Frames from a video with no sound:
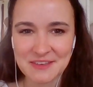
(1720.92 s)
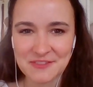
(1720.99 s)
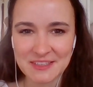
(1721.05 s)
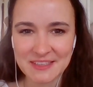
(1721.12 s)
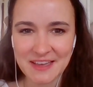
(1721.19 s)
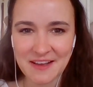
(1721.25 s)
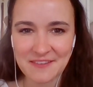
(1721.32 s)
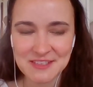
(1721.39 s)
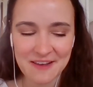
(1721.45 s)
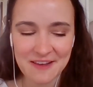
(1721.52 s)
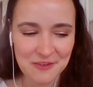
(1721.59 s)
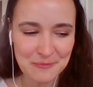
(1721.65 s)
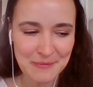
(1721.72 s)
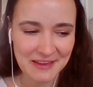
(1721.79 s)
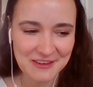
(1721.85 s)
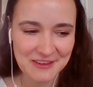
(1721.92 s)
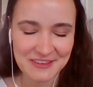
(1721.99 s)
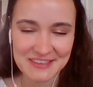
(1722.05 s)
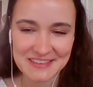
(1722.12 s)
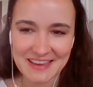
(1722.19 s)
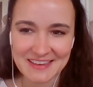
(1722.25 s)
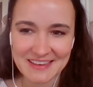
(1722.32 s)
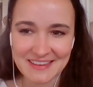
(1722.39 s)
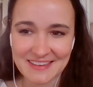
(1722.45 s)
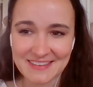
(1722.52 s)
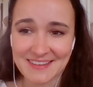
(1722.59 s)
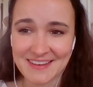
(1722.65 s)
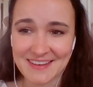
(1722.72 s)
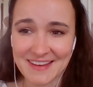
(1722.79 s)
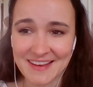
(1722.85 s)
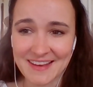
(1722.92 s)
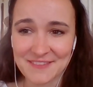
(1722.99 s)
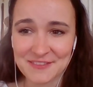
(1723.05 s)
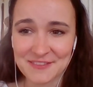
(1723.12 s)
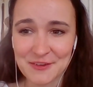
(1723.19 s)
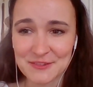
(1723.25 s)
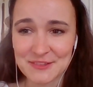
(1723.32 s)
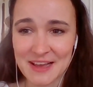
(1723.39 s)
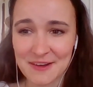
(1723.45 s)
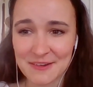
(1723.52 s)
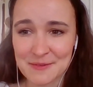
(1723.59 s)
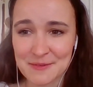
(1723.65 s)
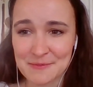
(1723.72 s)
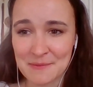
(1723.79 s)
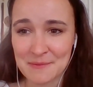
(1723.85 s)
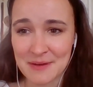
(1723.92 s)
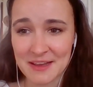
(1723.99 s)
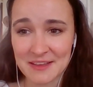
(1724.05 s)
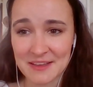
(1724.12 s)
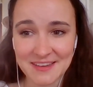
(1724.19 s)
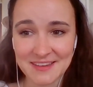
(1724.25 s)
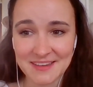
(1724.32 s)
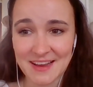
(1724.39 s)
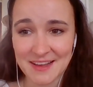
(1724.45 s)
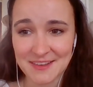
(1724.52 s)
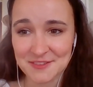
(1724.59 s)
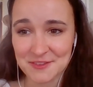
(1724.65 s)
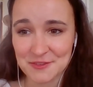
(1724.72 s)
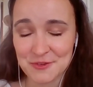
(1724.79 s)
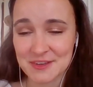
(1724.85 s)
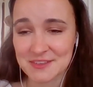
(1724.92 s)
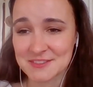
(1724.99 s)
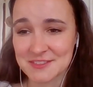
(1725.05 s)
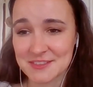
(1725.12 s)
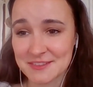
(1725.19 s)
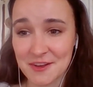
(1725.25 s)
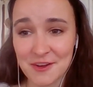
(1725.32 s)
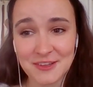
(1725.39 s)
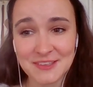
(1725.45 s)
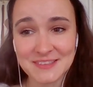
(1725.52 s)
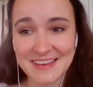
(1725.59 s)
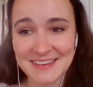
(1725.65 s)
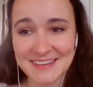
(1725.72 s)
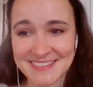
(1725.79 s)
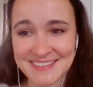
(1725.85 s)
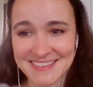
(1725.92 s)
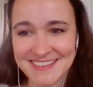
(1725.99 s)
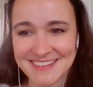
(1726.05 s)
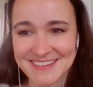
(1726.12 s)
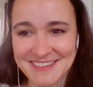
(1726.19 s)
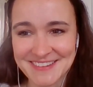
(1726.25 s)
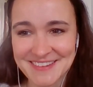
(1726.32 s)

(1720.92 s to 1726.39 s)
We'll definitely have to have you back on again. And I have no doubt in my mind that I could ask you questions all day.